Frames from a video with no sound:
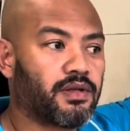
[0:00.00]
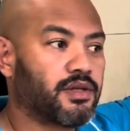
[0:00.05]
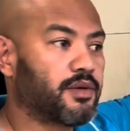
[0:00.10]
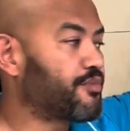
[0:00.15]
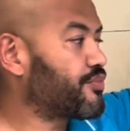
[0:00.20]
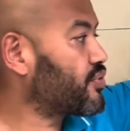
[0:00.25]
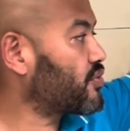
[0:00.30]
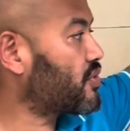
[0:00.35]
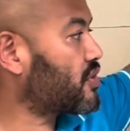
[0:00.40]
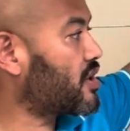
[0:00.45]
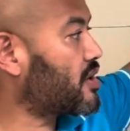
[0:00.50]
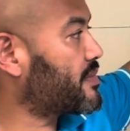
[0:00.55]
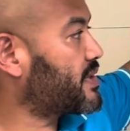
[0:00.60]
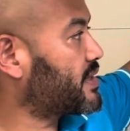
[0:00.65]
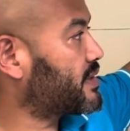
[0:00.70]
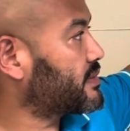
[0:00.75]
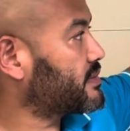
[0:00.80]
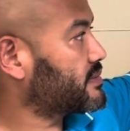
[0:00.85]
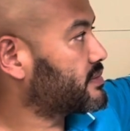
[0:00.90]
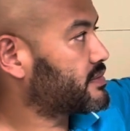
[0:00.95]
The
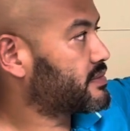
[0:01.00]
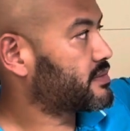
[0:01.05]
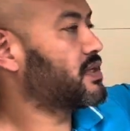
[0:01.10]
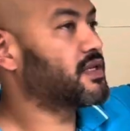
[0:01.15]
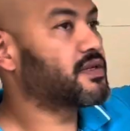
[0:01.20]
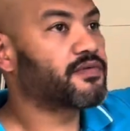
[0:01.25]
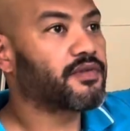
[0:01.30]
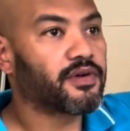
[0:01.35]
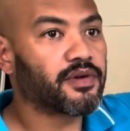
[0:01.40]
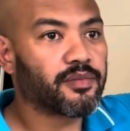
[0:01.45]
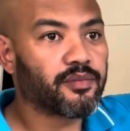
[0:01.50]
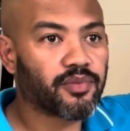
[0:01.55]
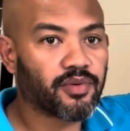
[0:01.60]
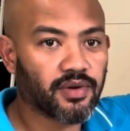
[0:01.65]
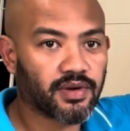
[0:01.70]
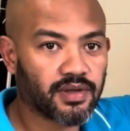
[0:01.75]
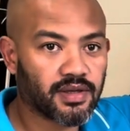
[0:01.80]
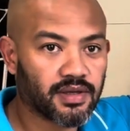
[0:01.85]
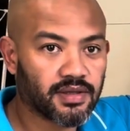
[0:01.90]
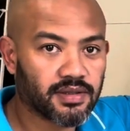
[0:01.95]
programming is very
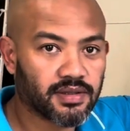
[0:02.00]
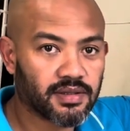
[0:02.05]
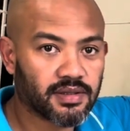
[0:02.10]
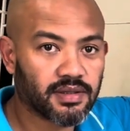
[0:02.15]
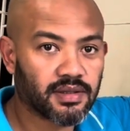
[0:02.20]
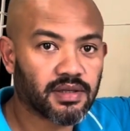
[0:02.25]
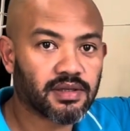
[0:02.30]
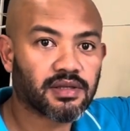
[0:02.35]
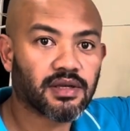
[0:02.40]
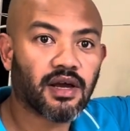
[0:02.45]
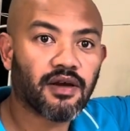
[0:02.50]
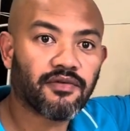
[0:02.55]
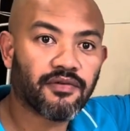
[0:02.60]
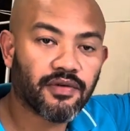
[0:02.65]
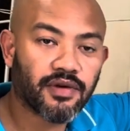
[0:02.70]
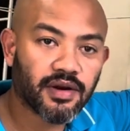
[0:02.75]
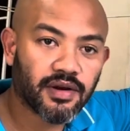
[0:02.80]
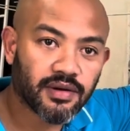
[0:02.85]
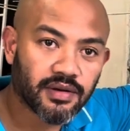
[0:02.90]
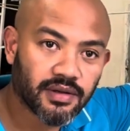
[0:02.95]
important. The
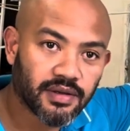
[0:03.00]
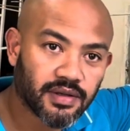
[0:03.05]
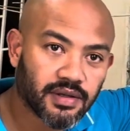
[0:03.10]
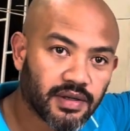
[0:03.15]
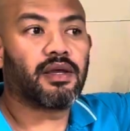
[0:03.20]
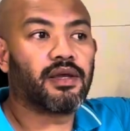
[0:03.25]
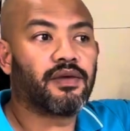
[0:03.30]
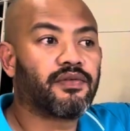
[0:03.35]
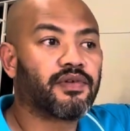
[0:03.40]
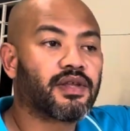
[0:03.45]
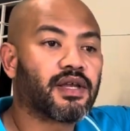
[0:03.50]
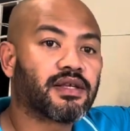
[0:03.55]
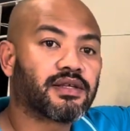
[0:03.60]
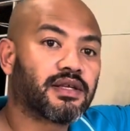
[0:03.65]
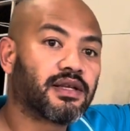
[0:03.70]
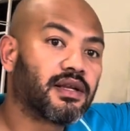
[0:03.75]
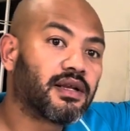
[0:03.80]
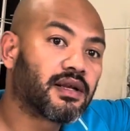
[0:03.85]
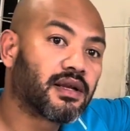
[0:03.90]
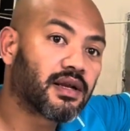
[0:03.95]
software, if it has
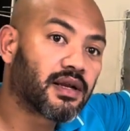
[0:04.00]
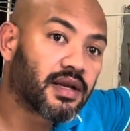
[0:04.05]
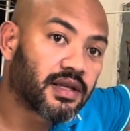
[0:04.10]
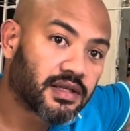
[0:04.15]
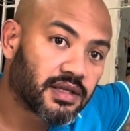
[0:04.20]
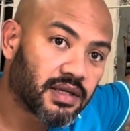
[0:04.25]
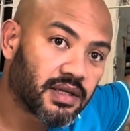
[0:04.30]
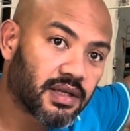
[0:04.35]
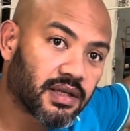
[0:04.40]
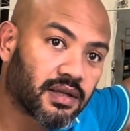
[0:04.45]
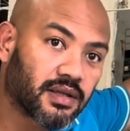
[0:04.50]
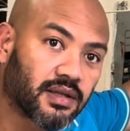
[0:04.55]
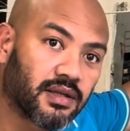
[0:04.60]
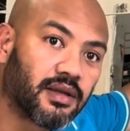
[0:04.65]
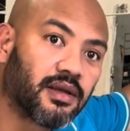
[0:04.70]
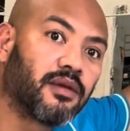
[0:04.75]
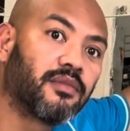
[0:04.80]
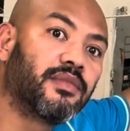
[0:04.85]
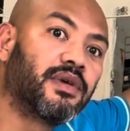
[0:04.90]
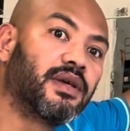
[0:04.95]
any little glitch in it,
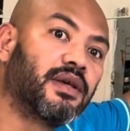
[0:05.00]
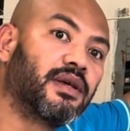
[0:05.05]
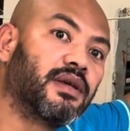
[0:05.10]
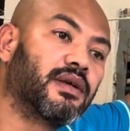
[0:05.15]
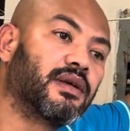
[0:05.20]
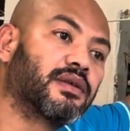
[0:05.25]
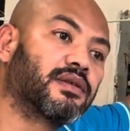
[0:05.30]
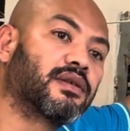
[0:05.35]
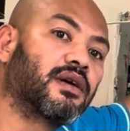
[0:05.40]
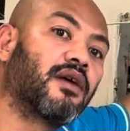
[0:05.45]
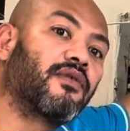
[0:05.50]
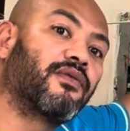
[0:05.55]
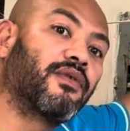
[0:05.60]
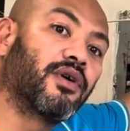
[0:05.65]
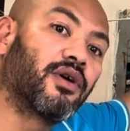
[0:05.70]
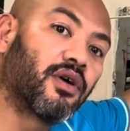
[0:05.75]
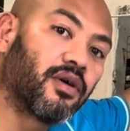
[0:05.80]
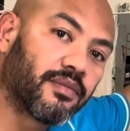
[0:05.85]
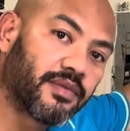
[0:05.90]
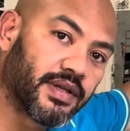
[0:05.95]
there'll be
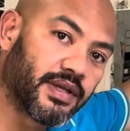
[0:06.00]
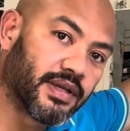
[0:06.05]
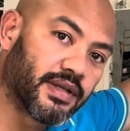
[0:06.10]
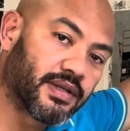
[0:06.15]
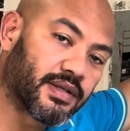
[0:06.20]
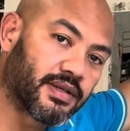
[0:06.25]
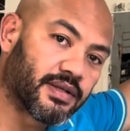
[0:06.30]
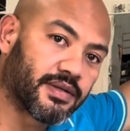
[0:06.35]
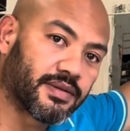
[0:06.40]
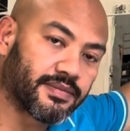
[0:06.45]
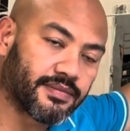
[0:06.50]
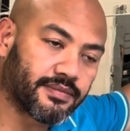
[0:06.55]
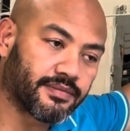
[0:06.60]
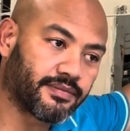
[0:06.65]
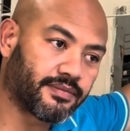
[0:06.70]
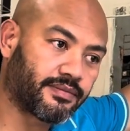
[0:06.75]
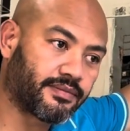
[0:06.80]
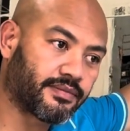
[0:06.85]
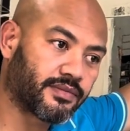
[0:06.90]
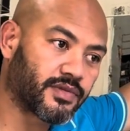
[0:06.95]
software updates.
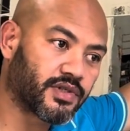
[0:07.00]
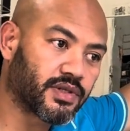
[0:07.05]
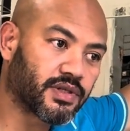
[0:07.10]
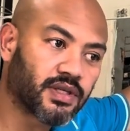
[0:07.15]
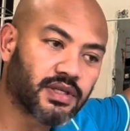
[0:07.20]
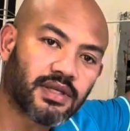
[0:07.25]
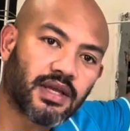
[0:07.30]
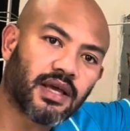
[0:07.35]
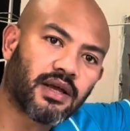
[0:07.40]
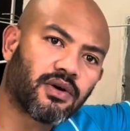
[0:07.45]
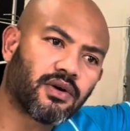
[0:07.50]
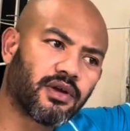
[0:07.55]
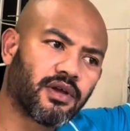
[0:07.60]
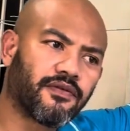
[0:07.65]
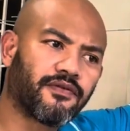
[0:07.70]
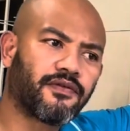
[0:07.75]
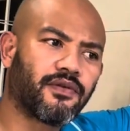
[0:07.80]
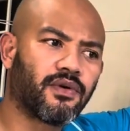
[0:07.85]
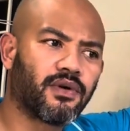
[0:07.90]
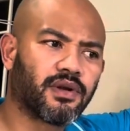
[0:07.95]
So just like on
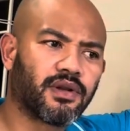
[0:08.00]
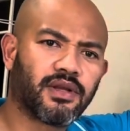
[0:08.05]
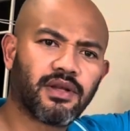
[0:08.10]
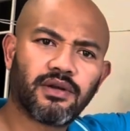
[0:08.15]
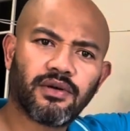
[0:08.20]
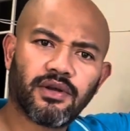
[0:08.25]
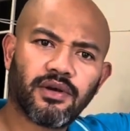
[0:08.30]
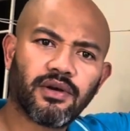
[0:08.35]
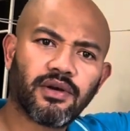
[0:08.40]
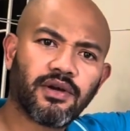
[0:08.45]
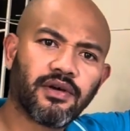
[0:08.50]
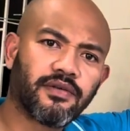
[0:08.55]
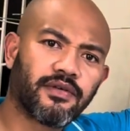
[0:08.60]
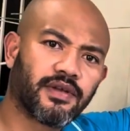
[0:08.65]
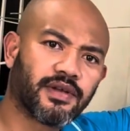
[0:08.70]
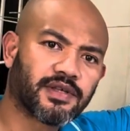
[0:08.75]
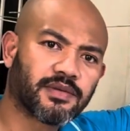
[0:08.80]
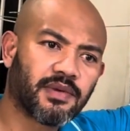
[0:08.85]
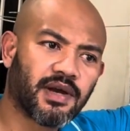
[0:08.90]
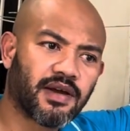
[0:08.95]
your phone, you know, your,
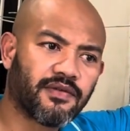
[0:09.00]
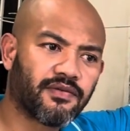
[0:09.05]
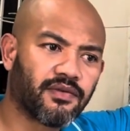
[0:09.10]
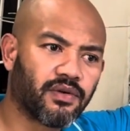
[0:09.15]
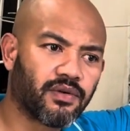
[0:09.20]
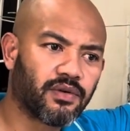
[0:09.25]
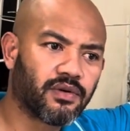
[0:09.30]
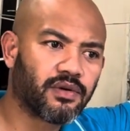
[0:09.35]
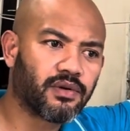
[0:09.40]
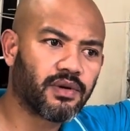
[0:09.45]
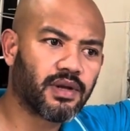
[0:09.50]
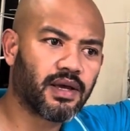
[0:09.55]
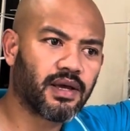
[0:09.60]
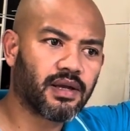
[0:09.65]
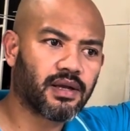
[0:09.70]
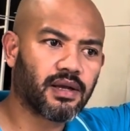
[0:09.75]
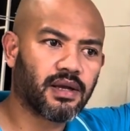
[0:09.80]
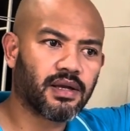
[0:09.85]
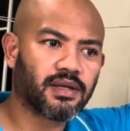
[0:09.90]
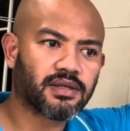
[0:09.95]
your smartphone will do
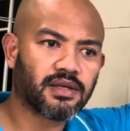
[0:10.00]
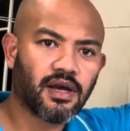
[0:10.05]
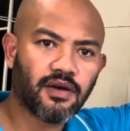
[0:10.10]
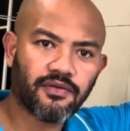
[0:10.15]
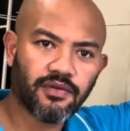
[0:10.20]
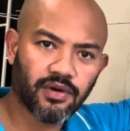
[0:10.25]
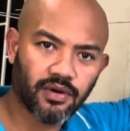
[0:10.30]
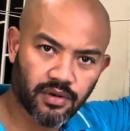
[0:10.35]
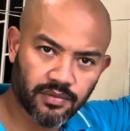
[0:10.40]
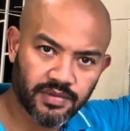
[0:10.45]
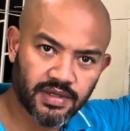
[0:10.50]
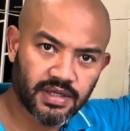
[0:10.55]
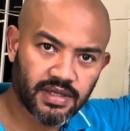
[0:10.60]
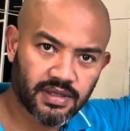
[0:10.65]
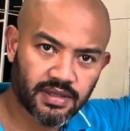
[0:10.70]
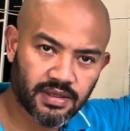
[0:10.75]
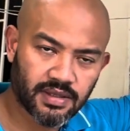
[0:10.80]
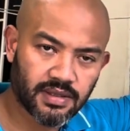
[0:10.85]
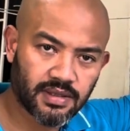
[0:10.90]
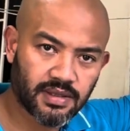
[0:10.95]
like a software update